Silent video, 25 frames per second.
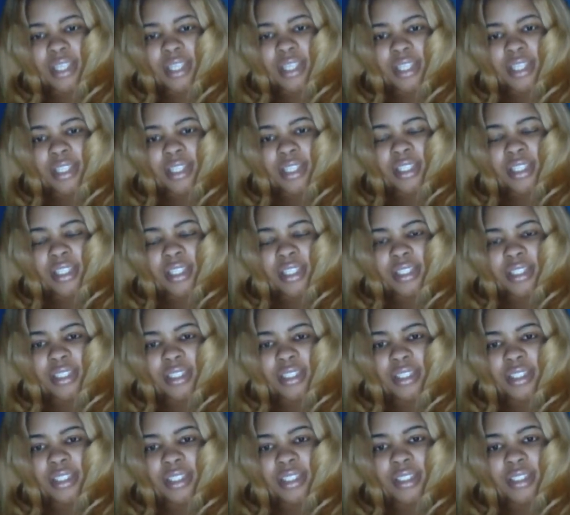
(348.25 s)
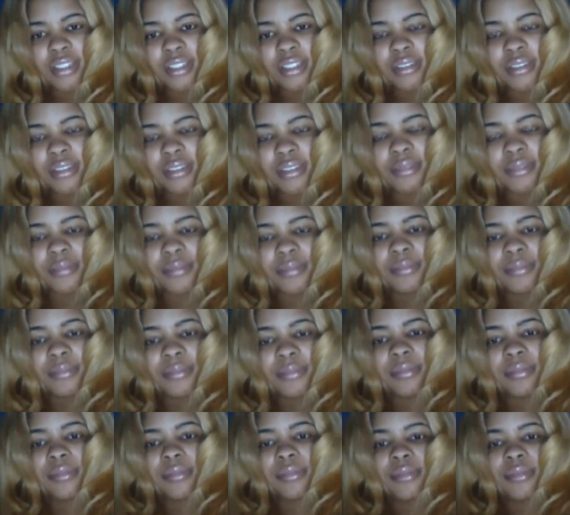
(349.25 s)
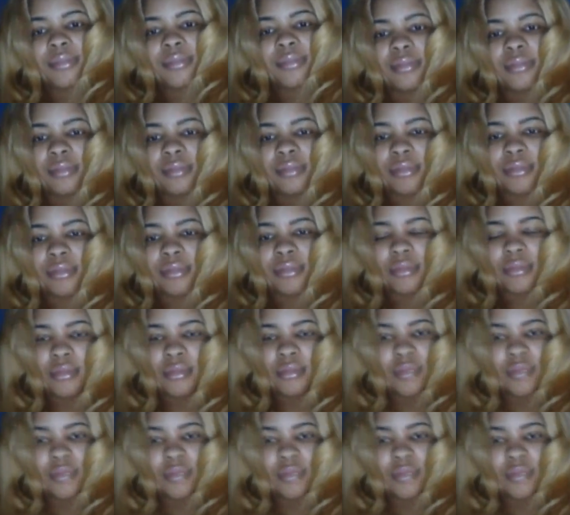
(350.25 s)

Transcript: Nothing is said.